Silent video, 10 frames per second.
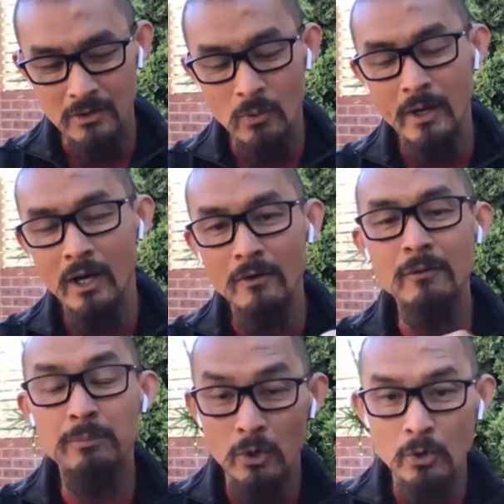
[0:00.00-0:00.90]
the way
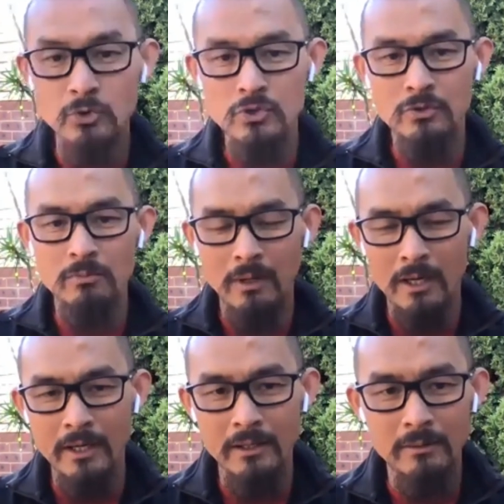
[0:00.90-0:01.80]
I've approached
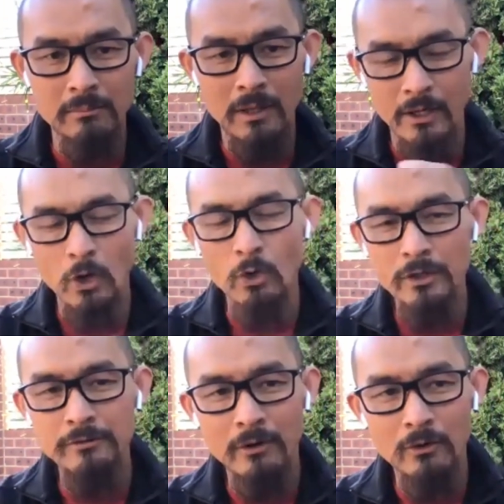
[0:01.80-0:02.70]
my
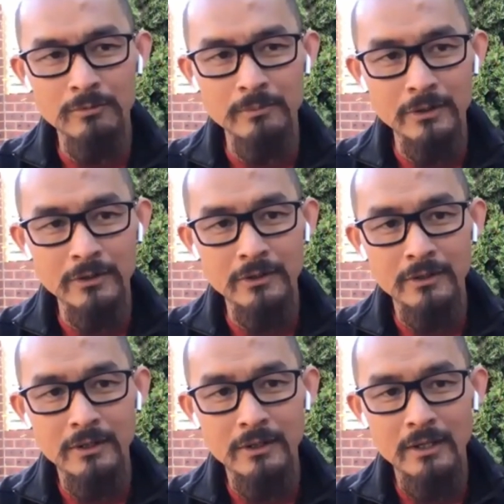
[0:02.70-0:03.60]
own involvement
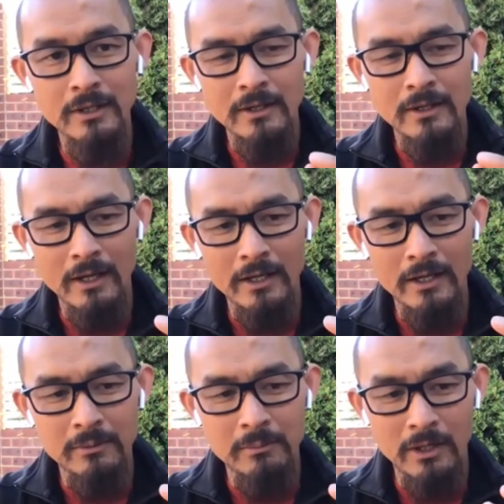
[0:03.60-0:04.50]

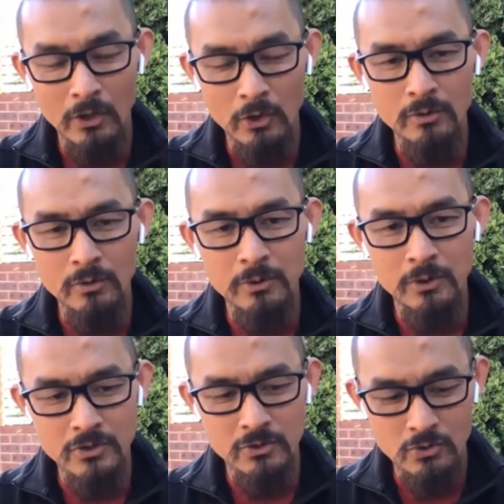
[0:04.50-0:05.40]
and my own
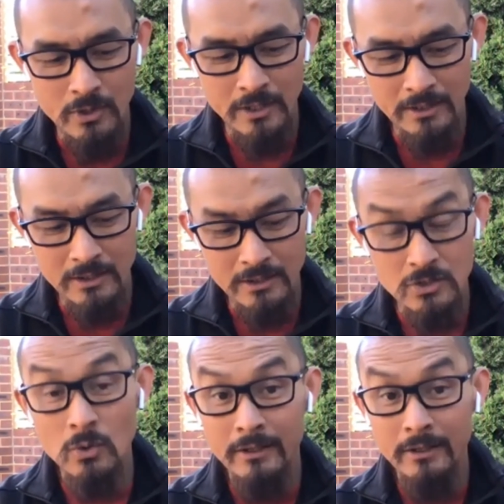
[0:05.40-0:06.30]
personal training
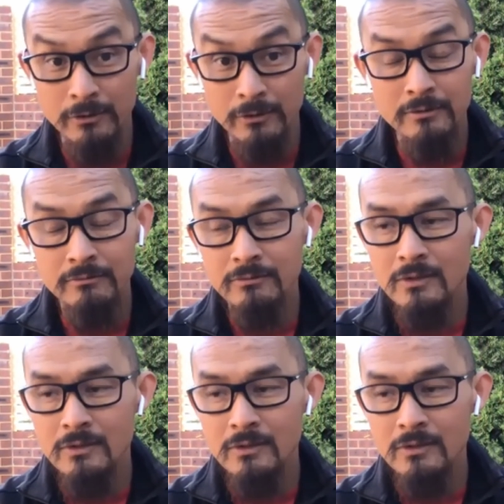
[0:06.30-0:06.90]
is quite different.